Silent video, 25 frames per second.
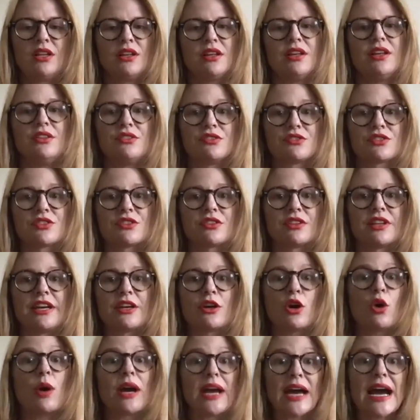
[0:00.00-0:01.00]
is to like,
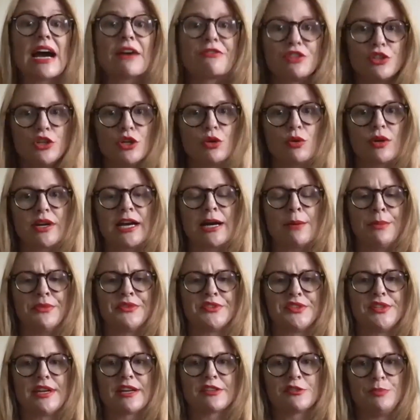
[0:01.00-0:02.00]
oh, I have to know what happens
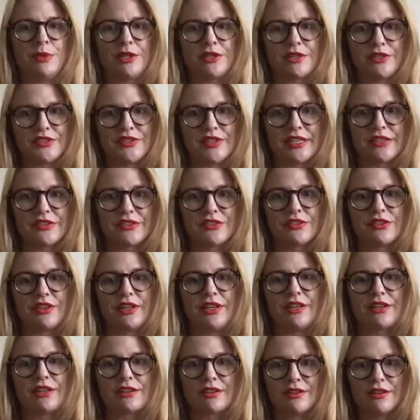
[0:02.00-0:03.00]
next because that's
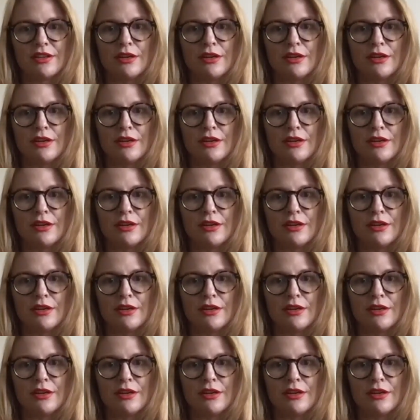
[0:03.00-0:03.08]
like